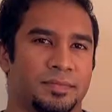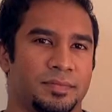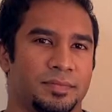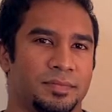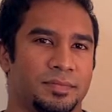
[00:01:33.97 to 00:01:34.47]

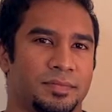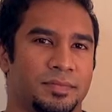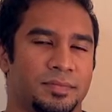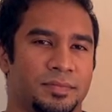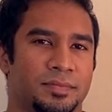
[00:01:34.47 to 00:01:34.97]

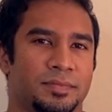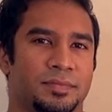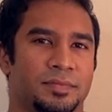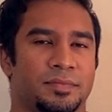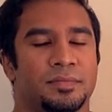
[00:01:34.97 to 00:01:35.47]

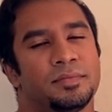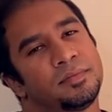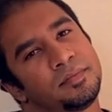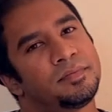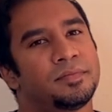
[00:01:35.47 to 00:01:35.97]

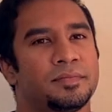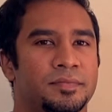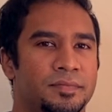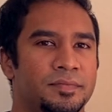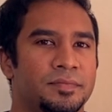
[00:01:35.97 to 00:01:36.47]

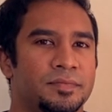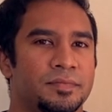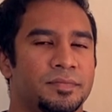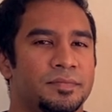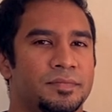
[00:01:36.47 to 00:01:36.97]

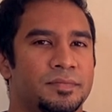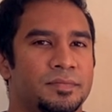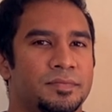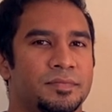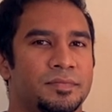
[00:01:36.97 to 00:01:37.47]

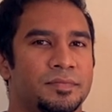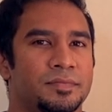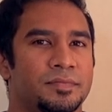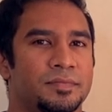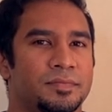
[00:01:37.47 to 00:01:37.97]

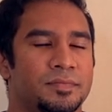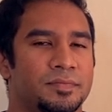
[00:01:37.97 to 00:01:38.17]
[no speech]